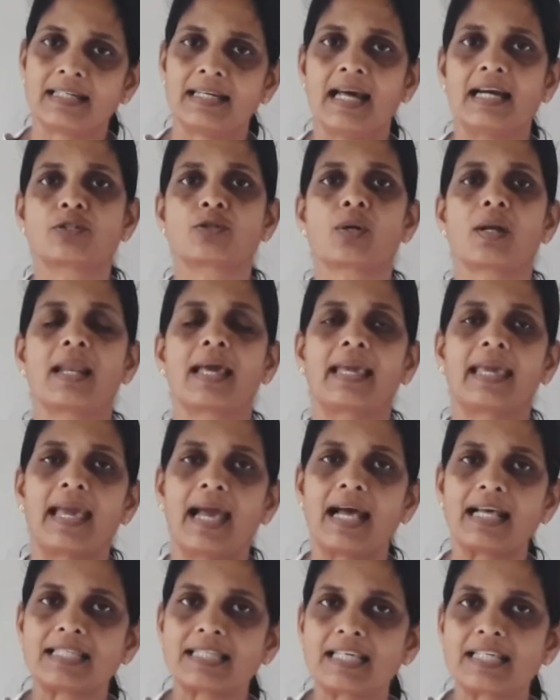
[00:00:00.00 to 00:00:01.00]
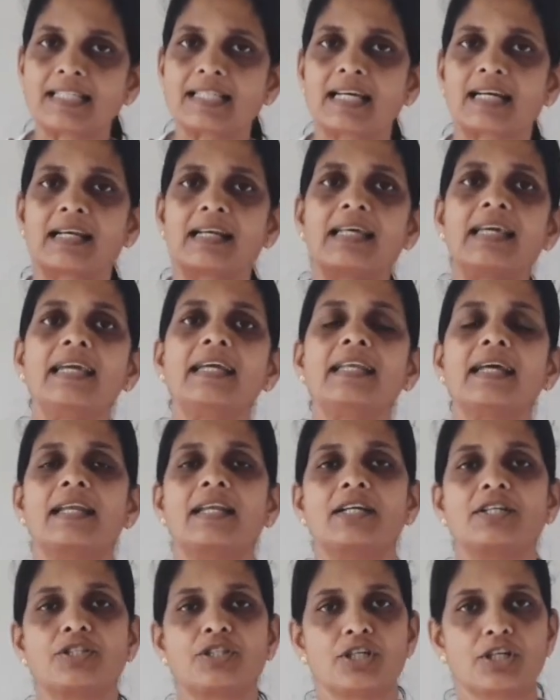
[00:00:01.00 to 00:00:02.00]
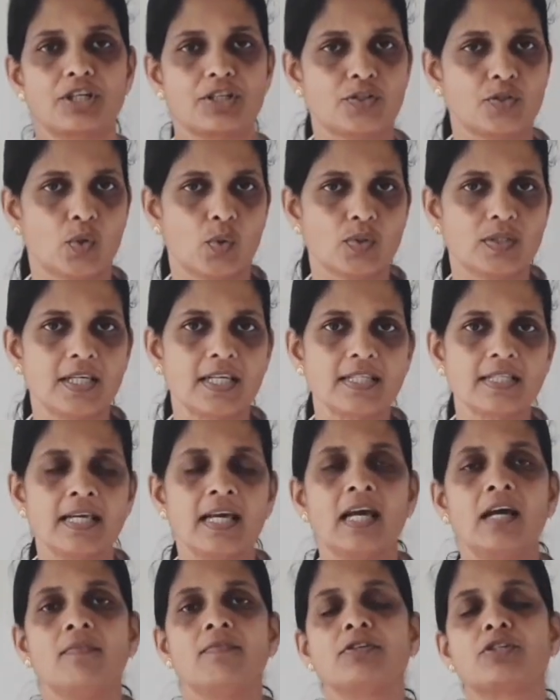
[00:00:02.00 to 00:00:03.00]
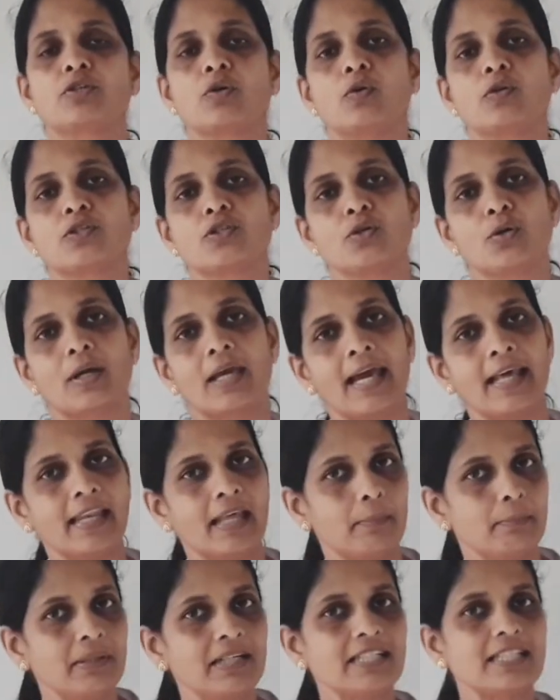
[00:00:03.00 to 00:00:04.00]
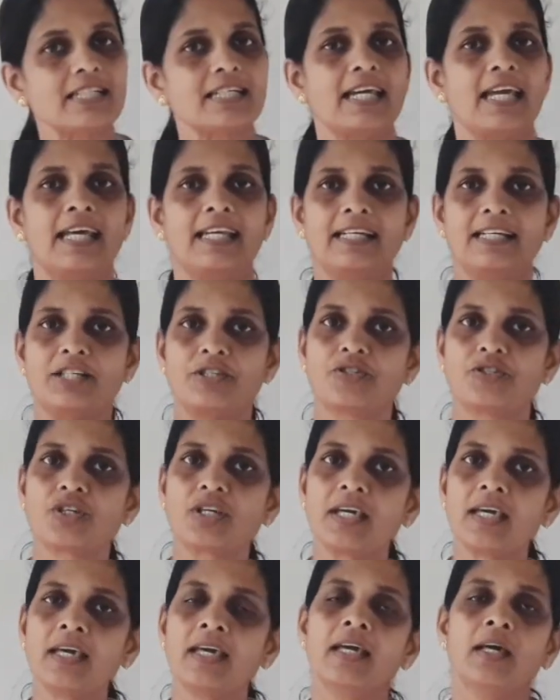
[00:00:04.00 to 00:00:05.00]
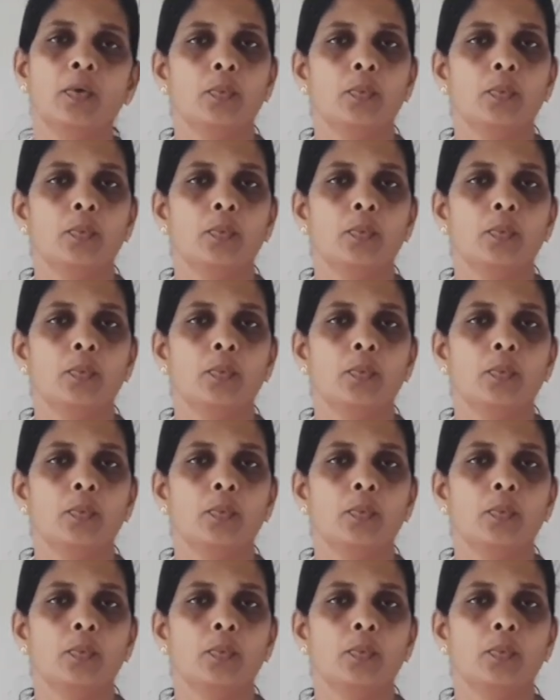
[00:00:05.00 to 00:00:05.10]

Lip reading: Natural gas is the clean energy resources which also can emit energy